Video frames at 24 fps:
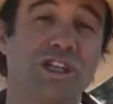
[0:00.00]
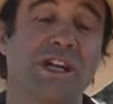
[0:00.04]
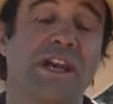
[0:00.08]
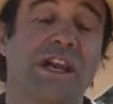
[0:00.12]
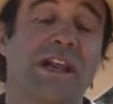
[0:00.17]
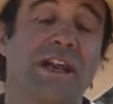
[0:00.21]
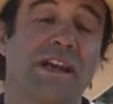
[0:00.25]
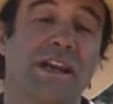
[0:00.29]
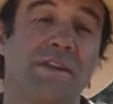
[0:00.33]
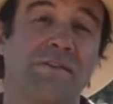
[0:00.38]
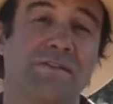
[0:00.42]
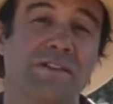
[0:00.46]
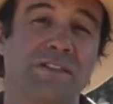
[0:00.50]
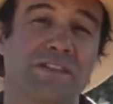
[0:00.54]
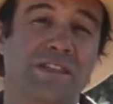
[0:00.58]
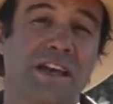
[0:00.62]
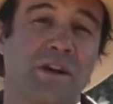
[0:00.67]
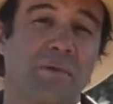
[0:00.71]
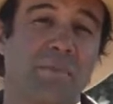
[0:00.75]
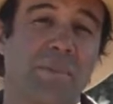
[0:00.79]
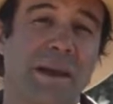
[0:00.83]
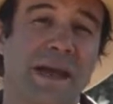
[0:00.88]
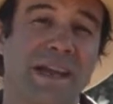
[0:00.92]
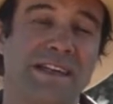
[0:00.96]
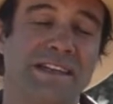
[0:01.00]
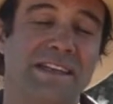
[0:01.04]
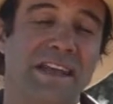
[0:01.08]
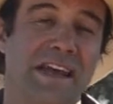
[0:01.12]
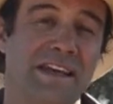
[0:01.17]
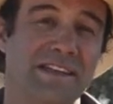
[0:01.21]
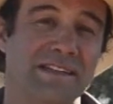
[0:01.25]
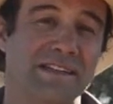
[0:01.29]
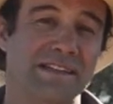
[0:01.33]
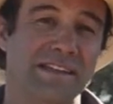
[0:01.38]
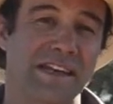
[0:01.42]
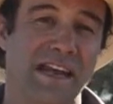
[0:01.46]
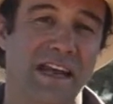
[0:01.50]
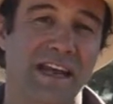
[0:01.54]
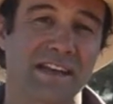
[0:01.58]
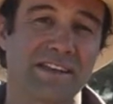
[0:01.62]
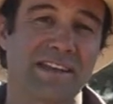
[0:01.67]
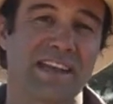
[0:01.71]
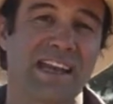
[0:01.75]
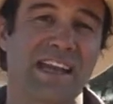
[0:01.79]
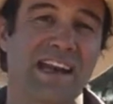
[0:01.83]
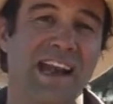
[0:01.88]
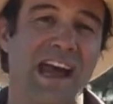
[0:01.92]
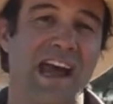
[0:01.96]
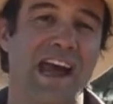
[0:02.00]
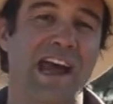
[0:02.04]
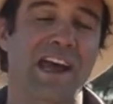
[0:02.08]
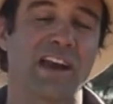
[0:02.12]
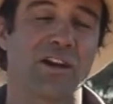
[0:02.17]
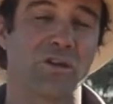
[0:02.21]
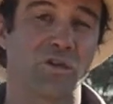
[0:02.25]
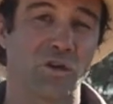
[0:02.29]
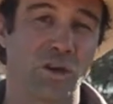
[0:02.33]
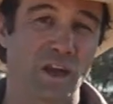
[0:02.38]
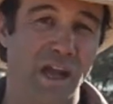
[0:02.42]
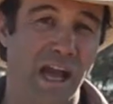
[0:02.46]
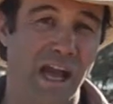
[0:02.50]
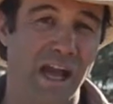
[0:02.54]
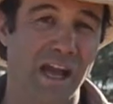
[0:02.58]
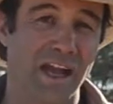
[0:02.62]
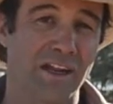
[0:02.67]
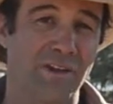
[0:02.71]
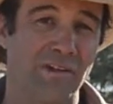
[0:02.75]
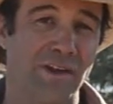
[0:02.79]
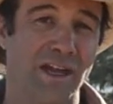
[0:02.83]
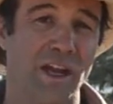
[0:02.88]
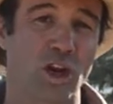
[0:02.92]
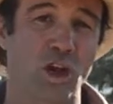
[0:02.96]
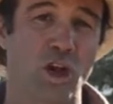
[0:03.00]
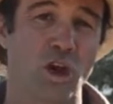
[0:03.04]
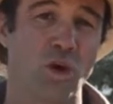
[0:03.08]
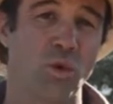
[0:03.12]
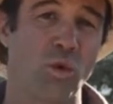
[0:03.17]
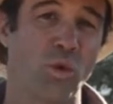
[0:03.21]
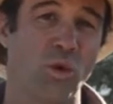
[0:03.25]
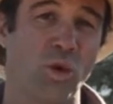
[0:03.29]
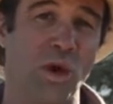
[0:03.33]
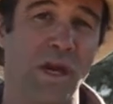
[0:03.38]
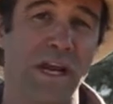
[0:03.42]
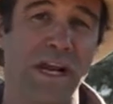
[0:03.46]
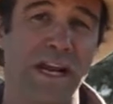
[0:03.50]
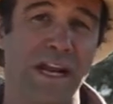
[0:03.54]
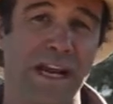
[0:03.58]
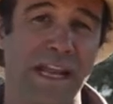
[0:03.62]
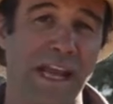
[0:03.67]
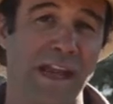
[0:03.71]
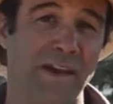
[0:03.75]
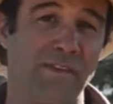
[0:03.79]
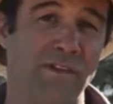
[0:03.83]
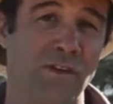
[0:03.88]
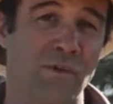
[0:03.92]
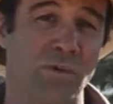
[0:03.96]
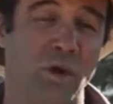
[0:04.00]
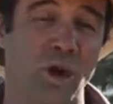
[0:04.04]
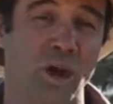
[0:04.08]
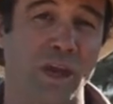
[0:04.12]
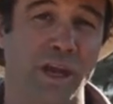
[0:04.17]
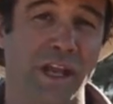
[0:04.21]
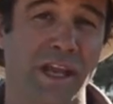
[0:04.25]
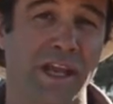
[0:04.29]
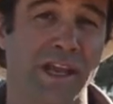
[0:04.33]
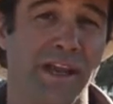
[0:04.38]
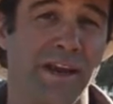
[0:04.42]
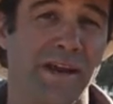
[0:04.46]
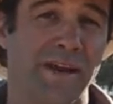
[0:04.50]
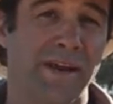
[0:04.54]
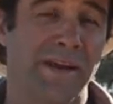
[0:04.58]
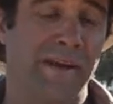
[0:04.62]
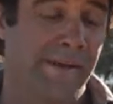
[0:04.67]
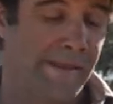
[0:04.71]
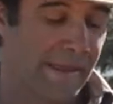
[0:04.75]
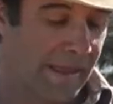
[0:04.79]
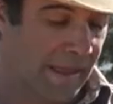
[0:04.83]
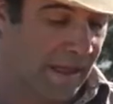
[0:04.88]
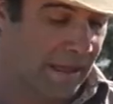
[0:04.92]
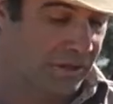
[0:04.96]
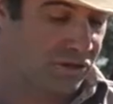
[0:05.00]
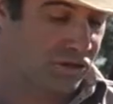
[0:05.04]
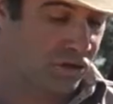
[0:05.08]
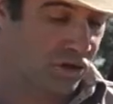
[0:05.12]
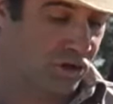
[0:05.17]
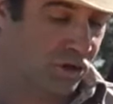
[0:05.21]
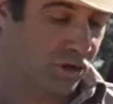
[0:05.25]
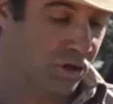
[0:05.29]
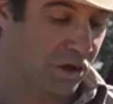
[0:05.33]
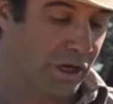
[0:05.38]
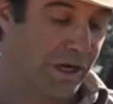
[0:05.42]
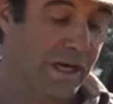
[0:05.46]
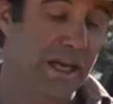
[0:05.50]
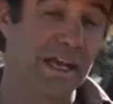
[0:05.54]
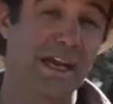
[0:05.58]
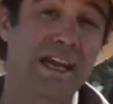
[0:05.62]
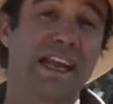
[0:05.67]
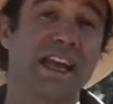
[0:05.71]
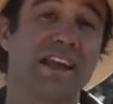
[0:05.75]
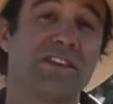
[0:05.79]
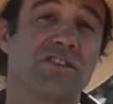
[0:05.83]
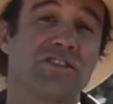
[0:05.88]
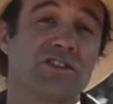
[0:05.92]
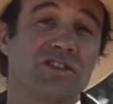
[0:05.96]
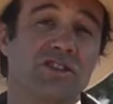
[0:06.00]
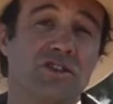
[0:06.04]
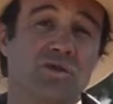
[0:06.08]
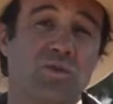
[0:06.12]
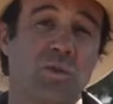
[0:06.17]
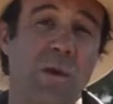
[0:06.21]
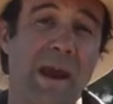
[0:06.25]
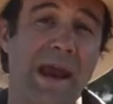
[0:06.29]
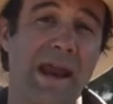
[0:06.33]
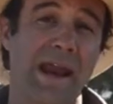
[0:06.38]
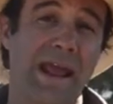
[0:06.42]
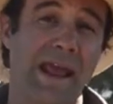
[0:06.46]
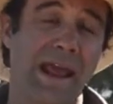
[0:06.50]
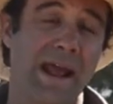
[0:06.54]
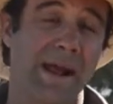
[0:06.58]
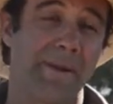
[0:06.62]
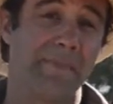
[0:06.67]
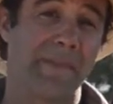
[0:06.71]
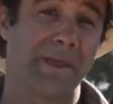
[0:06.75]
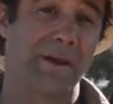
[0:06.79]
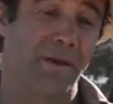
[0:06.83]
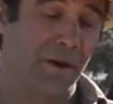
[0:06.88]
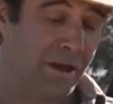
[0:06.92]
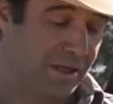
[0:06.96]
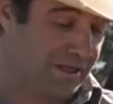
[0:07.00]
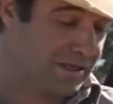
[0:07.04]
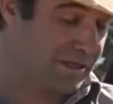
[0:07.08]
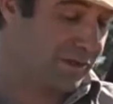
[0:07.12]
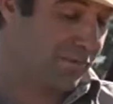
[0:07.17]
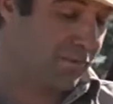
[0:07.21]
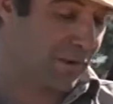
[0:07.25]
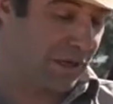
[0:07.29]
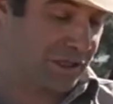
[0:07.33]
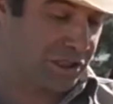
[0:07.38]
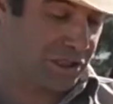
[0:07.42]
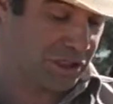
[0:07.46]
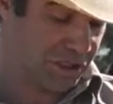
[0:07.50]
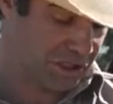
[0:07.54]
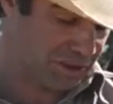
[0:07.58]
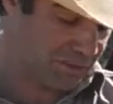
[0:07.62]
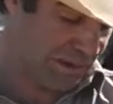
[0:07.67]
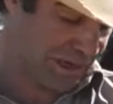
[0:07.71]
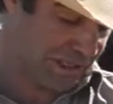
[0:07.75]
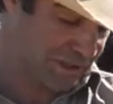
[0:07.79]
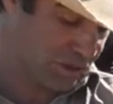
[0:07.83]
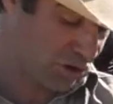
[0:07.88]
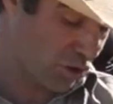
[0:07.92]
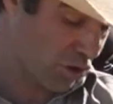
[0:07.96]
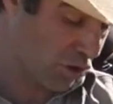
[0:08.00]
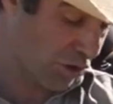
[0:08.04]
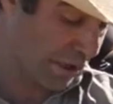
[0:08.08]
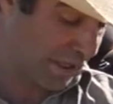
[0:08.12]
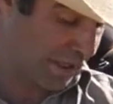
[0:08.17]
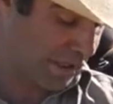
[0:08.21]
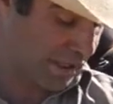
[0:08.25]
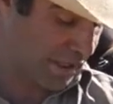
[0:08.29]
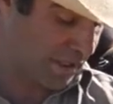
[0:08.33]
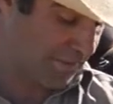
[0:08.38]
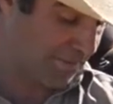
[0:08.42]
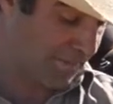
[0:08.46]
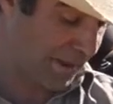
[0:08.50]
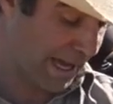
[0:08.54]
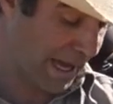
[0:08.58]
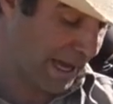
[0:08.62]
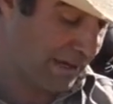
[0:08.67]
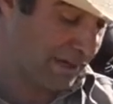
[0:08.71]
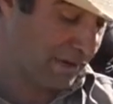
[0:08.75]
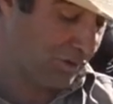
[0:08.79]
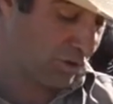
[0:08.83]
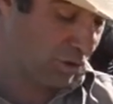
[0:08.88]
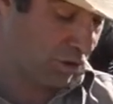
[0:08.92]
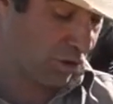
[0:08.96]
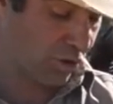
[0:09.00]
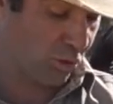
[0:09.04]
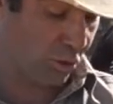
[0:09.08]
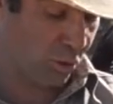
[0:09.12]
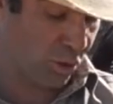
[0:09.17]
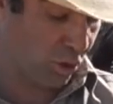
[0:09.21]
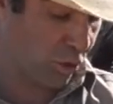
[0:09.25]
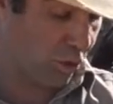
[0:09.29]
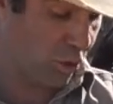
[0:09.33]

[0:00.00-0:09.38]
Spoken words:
it, then if your saddle pad does start to get harder, or you are doing a lot of really heavy working, it's a good idea to get the sweat out. All right, so once your sweat's gone into your pad, the wool